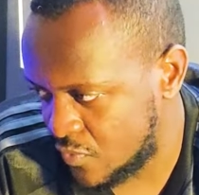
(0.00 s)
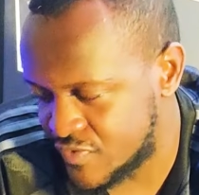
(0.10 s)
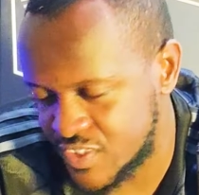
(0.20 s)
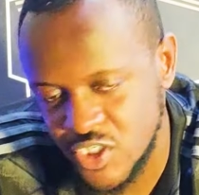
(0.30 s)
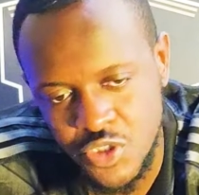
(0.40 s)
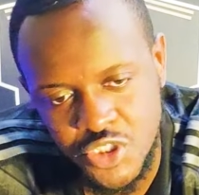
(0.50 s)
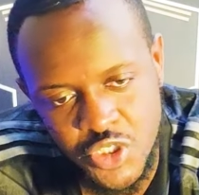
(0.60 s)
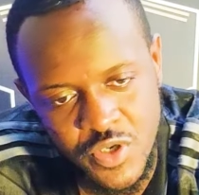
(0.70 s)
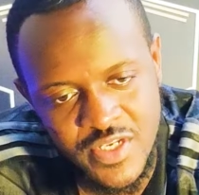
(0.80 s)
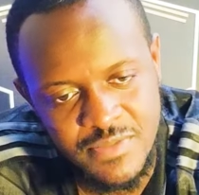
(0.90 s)
we've seen
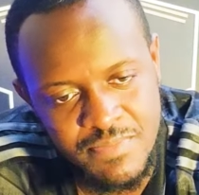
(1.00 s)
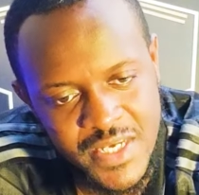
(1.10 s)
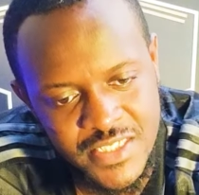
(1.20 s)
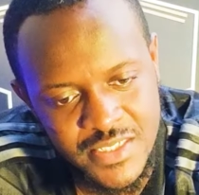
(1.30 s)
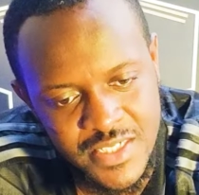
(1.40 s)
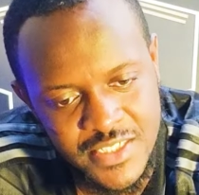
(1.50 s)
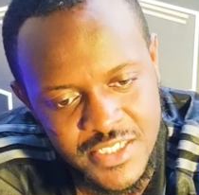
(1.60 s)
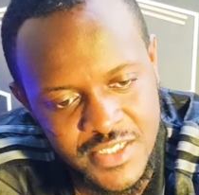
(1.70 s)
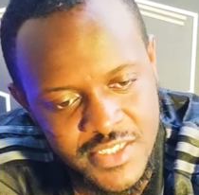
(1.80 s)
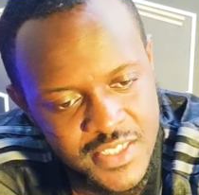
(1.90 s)
Jorginho at his best at
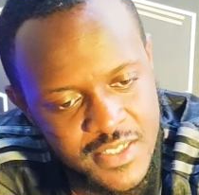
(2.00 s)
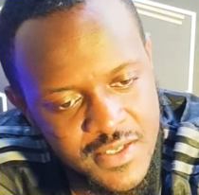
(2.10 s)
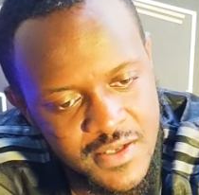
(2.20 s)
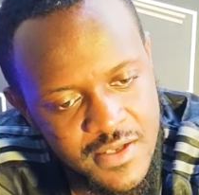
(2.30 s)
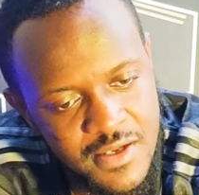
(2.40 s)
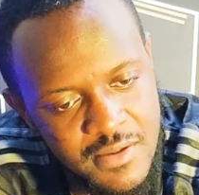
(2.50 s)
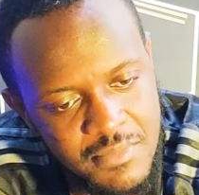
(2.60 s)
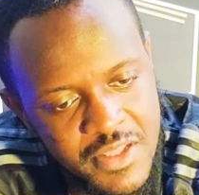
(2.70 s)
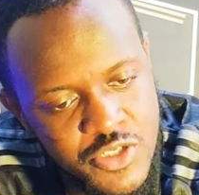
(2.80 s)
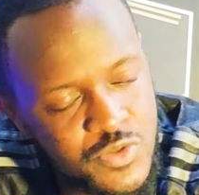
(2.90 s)
Chelsea,
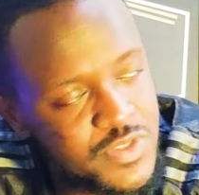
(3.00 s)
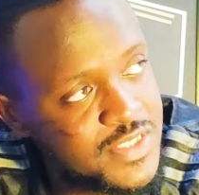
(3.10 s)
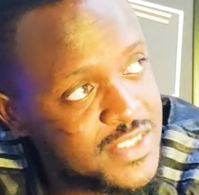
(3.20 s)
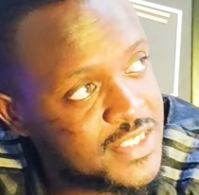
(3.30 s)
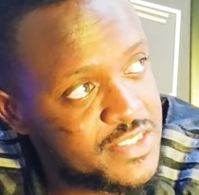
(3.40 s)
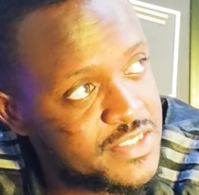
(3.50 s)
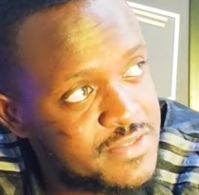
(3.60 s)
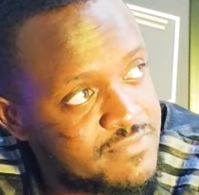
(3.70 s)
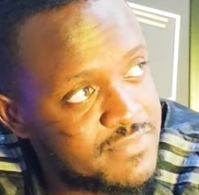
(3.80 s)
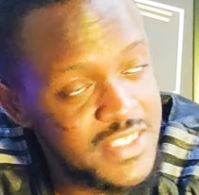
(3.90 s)
but the truth is
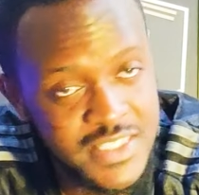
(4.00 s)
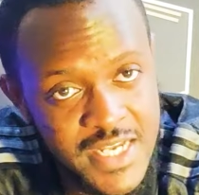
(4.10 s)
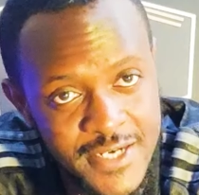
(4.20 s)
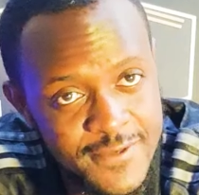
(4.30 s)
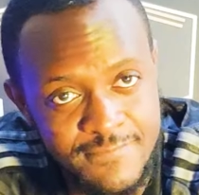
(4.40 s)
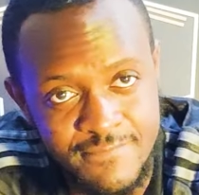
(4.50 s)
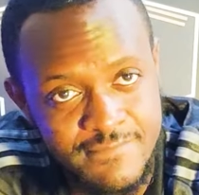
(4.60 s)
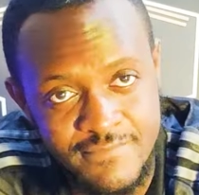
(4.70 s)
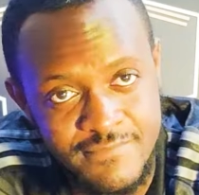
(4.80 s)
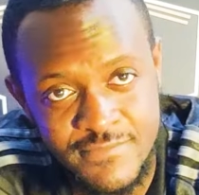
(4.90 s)
this, he's done.
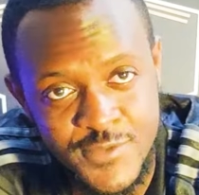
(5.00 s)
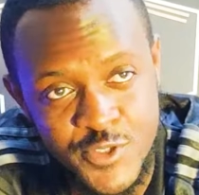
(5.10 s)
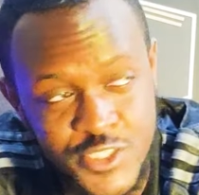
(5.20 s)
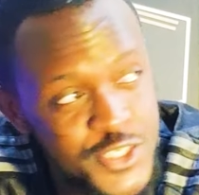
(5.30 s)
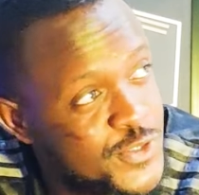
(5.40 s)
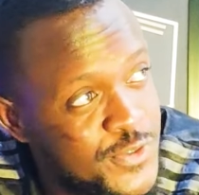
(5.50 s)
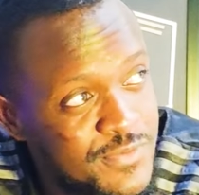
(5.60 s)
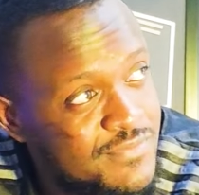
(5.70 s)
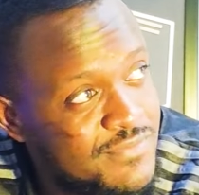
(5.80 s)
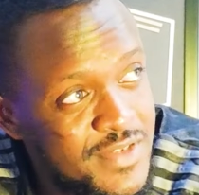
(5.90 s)

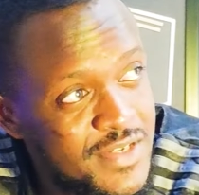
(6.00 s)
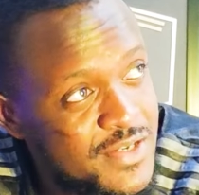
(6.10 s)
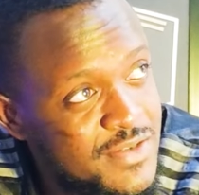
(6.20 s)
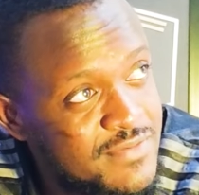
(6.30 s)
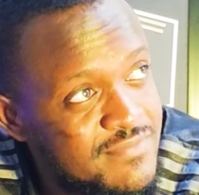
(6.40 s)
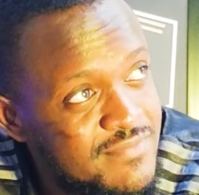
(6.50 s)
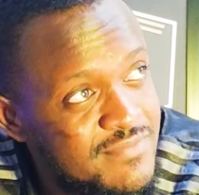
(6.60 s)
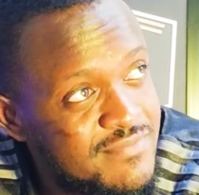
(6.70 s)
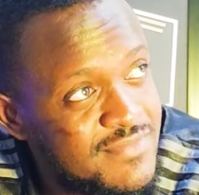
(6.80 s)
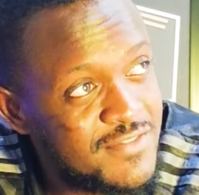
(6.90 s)
Jorginho,
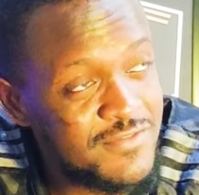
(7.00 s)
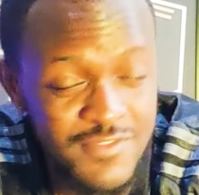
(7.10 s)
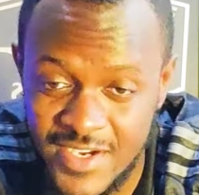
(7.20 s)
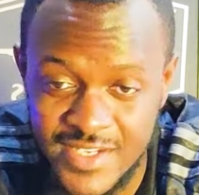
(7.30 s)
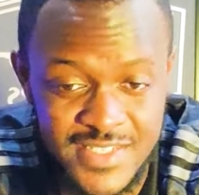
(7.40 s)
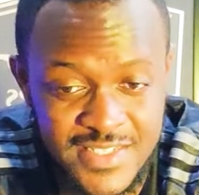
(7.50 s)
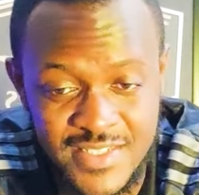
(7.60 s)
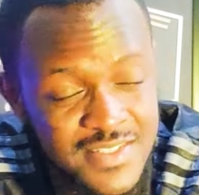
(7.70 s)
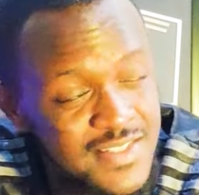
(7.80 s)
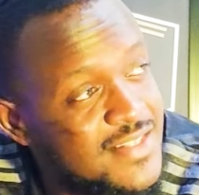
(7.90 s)
in
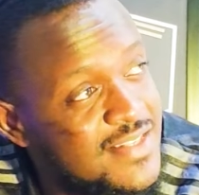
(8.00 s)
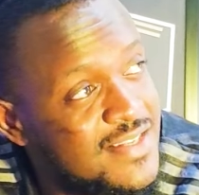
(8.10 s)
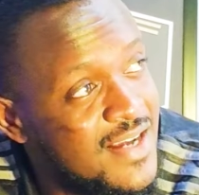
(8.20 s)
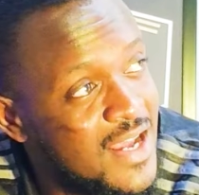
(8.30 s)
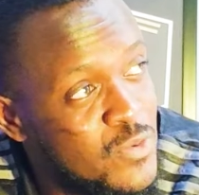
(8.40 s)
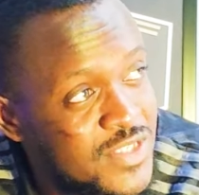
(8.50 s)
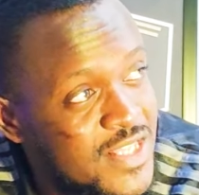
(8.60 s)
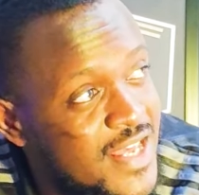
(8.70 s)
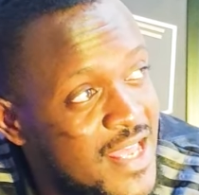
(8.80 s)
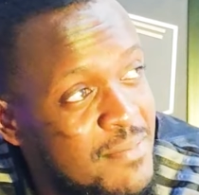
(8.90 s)
fact, I
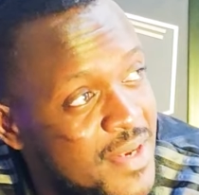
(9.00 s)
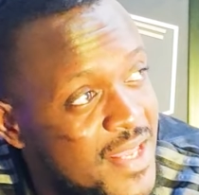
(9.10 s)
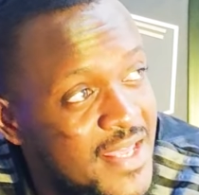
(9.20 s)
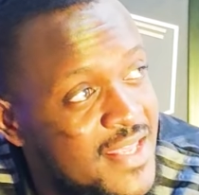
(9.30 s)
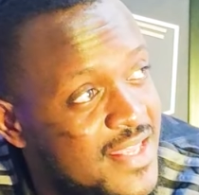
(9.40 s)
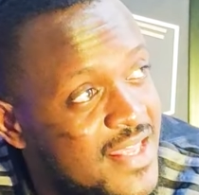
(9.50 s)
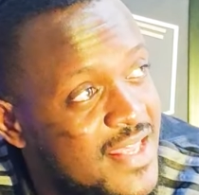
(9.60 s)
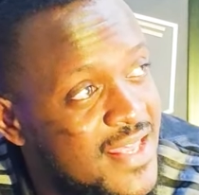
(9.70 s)
watched the guy play